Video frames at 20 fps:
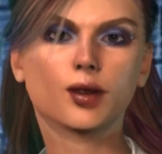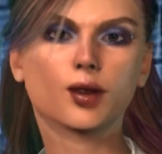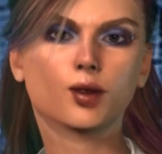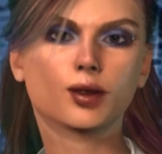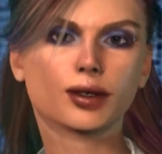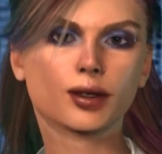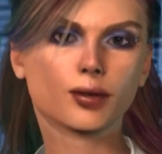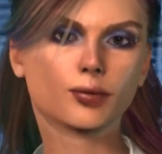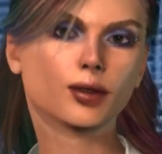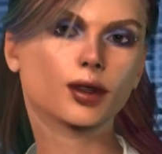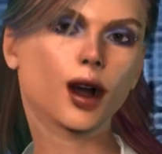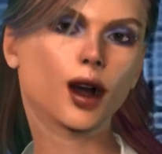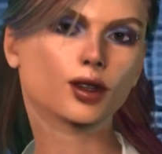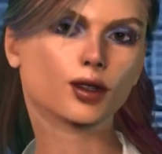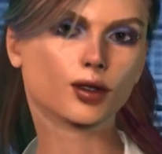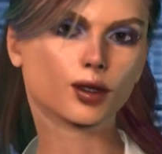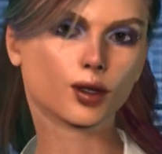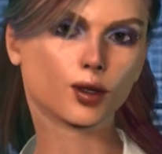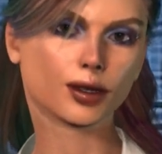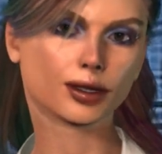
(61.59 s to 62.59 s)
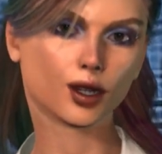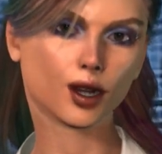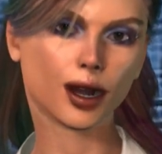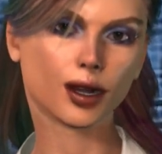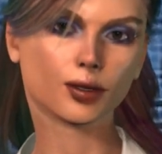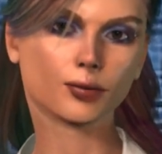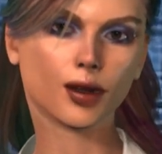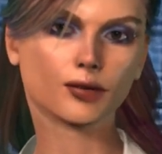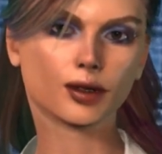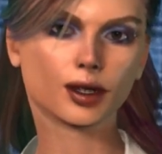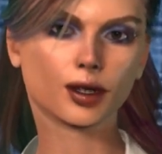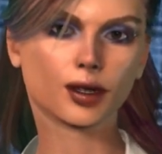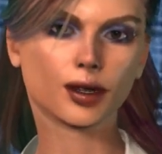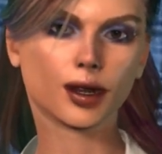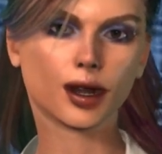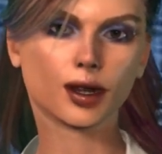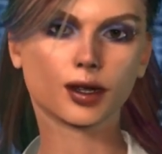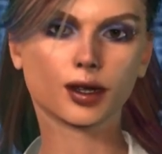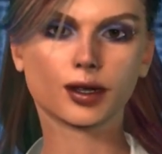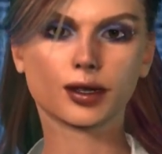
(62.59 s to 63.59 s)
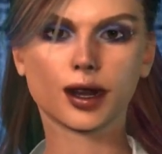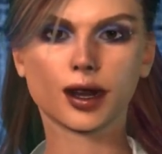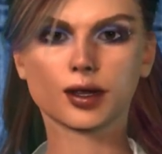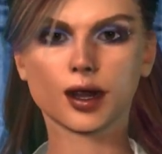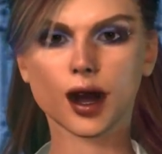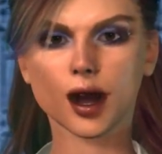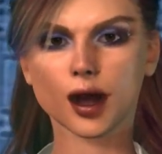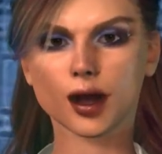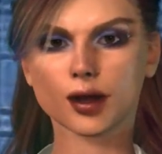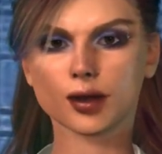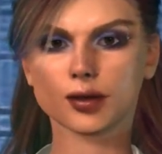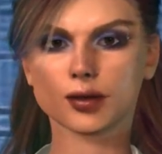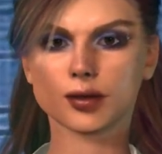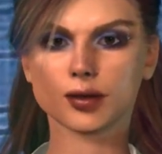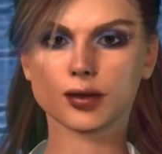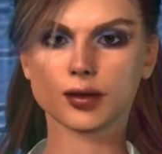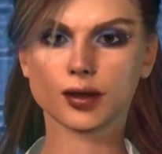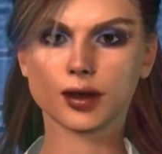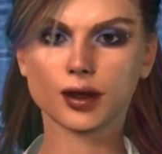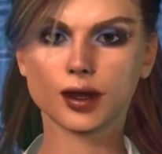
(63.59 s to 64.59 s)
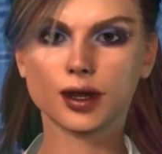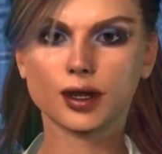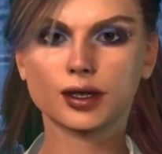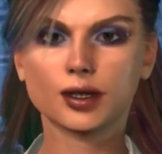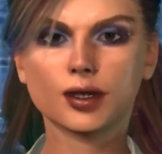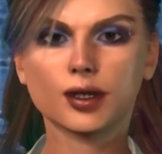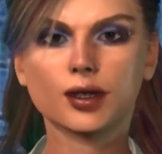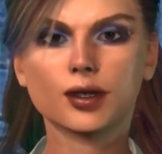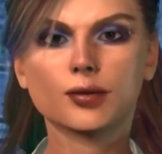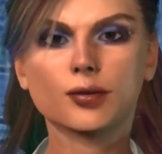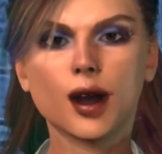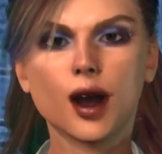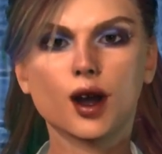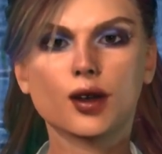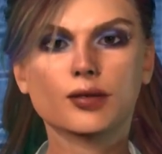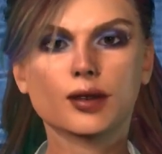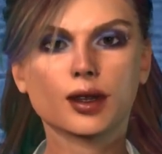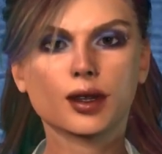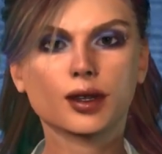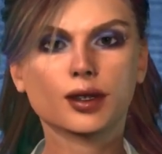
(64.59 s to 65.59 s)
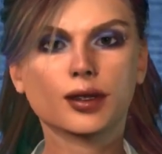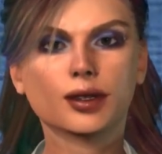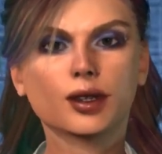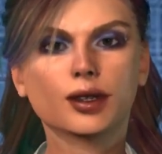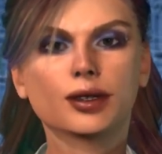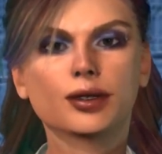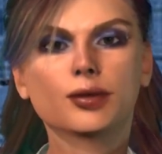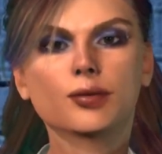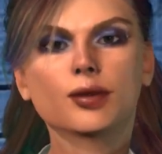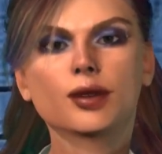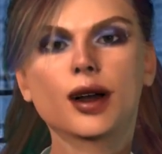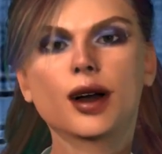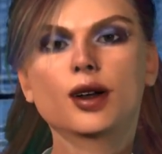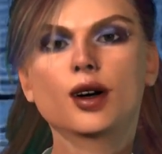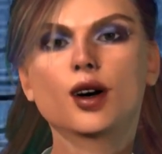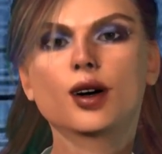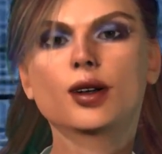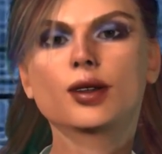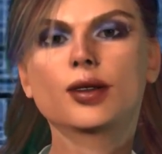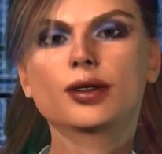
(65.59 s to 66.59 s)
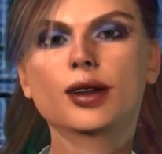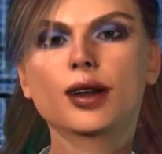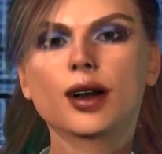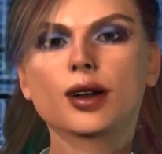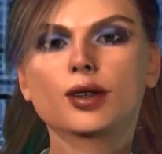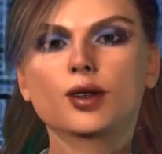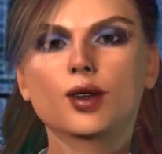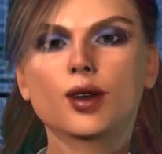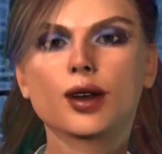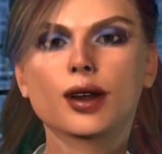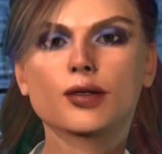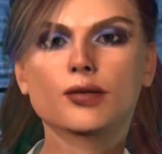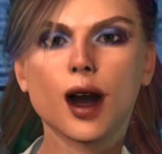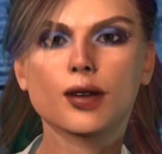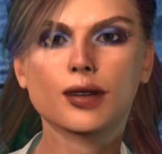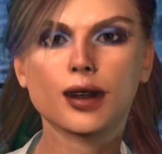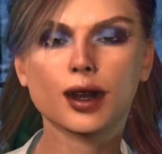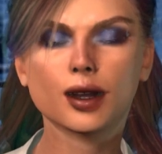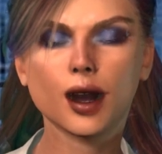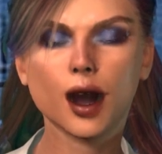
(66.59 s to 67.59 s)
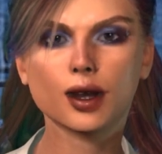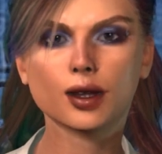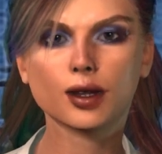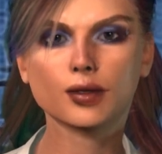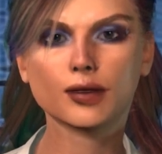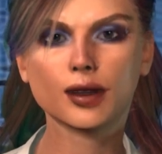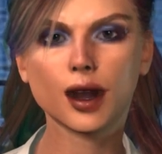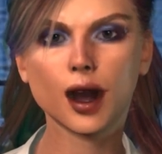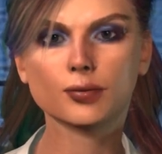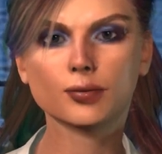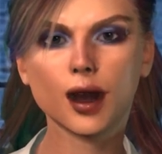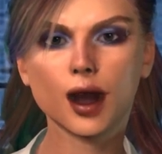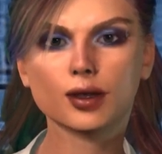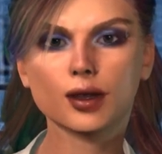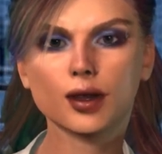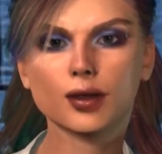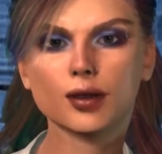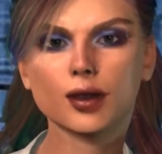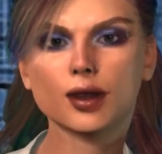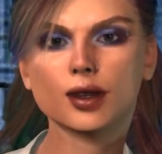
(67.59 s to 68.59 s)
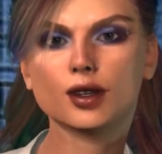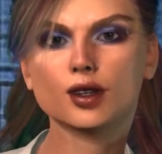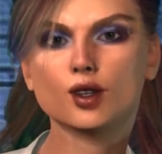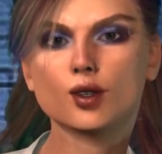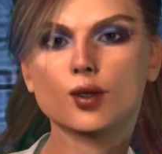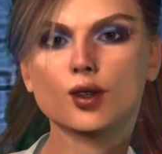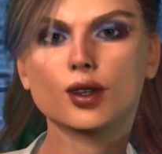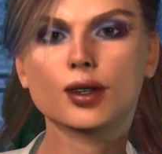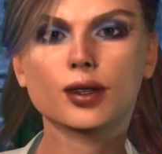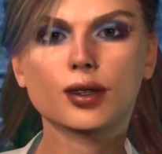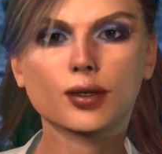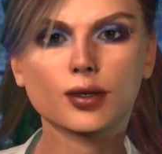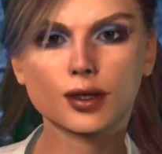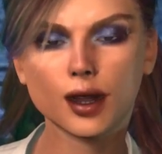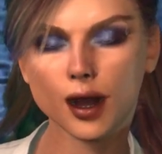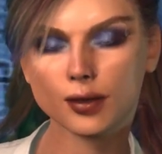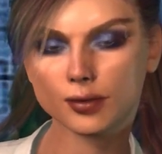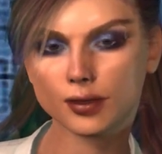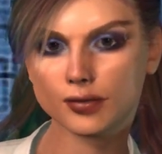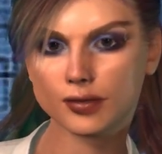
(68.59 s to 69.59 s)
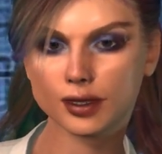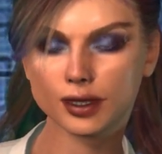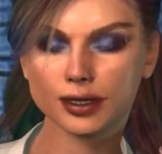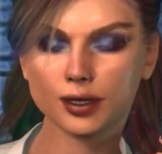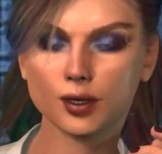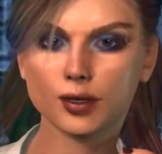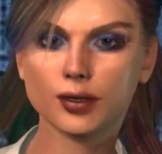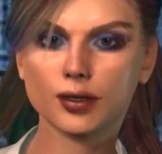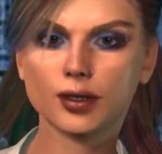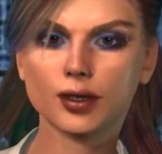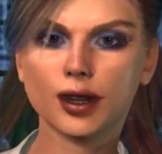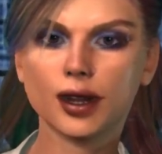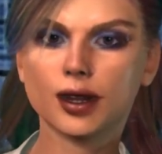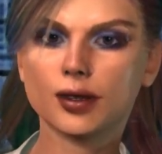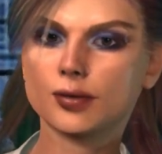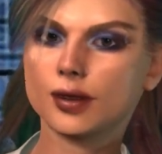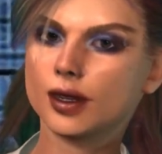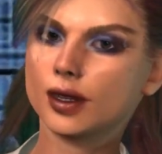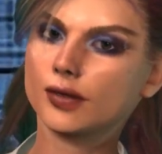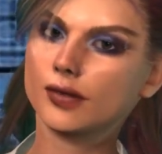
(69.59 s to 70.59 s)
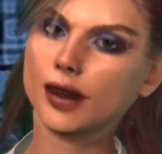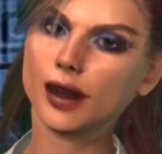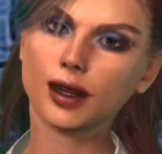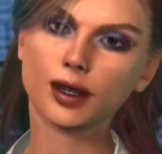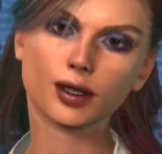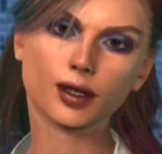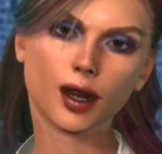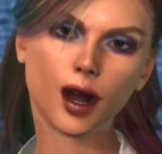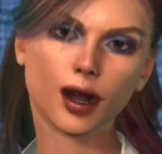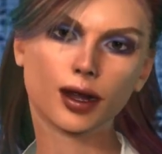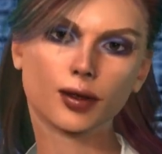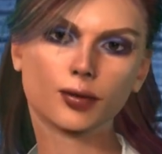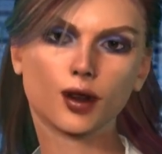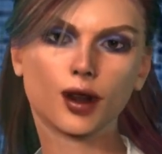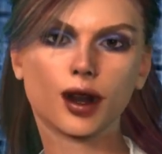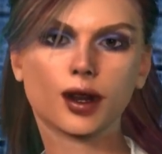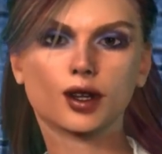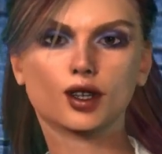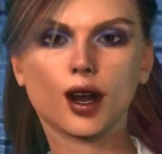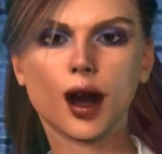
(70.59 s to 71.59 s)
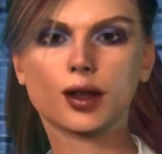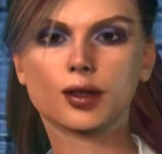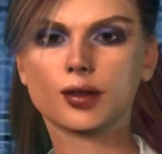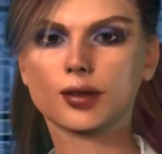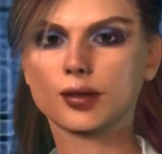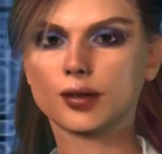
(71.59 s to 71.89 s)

we'll plunge into the realm of synthetic data. This little marvel is the key player in the next wave of AI development, ensuring data privacy while enabling vast collaboration.